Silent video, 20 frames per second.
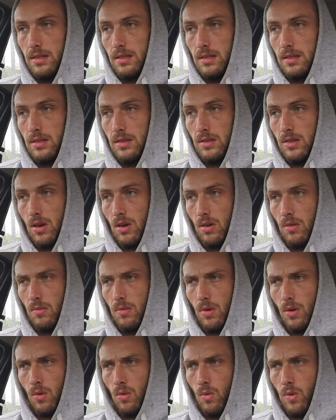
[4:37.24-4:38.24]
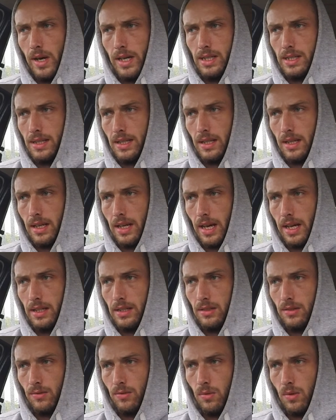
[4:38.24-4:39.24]
not always the
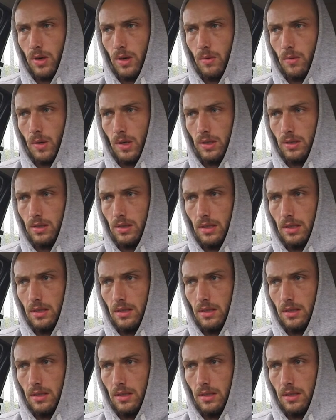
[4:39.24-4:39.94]
case of what it was,